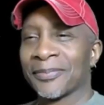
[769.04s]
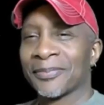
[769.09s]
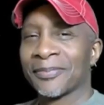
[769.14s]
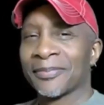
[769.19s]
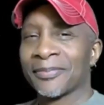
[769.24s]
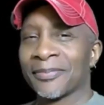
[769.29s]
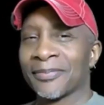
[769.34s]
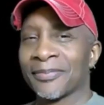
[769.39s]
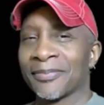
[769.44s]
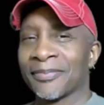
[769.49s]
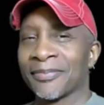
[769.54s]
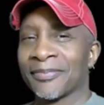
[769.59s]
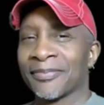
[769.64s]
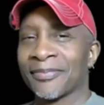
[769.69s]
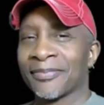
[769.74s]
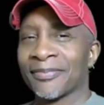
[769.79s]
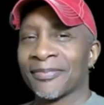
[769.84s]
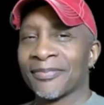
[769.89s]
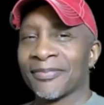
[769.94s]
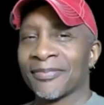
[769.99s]

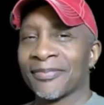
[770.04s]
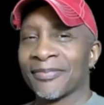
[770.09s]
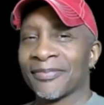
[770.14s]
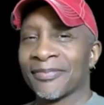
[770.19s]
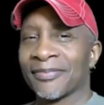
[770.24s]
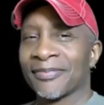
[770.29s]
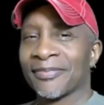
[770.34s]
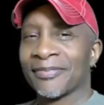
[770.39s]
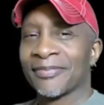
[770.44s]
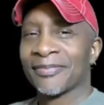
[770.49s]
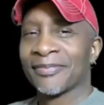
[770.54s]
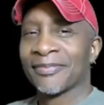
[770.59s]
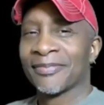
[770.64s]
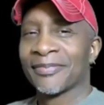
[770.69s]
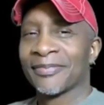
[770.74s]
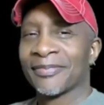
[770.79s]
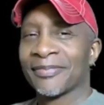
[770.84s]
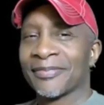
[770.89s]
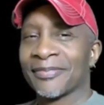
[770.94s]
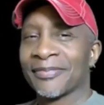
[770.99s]

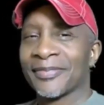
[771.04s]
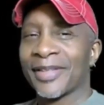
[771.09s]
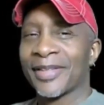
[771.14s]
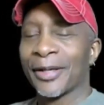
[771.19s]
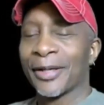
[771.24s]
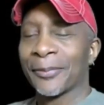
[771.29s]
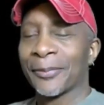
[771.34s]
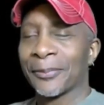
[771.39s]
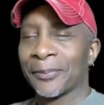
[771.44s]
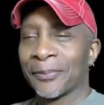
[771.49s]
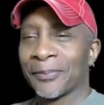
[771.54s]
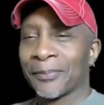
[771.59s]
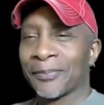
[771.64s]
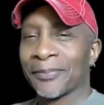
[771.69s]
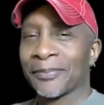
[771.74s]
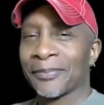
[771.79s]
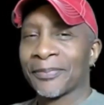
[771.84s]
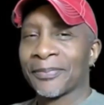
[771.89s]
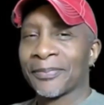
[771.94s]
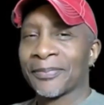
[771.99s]

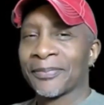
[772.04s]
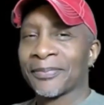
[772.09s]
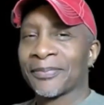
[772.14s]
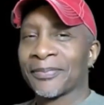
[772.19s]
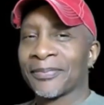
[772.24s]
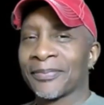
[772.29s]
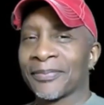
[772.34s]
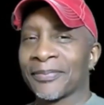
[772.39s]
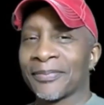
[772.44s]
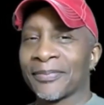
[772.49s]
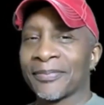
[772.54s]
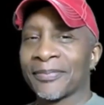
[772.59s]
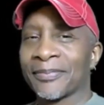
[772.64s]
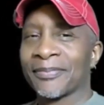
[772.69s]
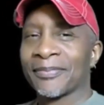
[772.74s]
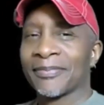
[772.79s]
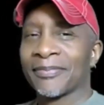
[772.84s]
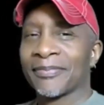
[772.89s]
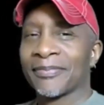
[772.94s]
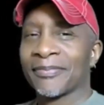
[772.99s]

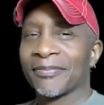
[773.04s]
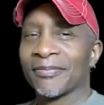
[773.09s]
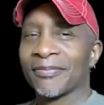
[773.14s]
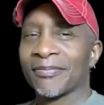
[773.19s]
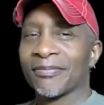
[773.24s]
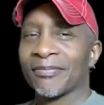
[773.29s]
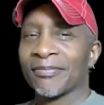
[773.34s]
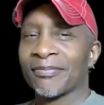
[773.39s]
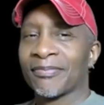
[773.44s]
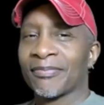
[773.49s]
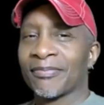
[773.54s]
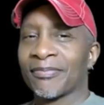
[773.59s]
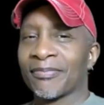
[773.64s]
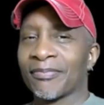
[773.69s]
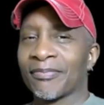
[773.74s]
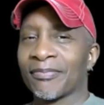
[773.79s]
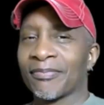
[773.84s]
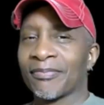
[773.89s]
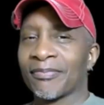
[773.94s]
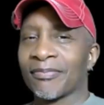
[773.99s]

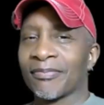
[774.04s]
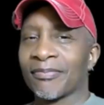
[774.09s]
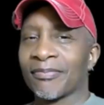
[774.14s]
[no speech]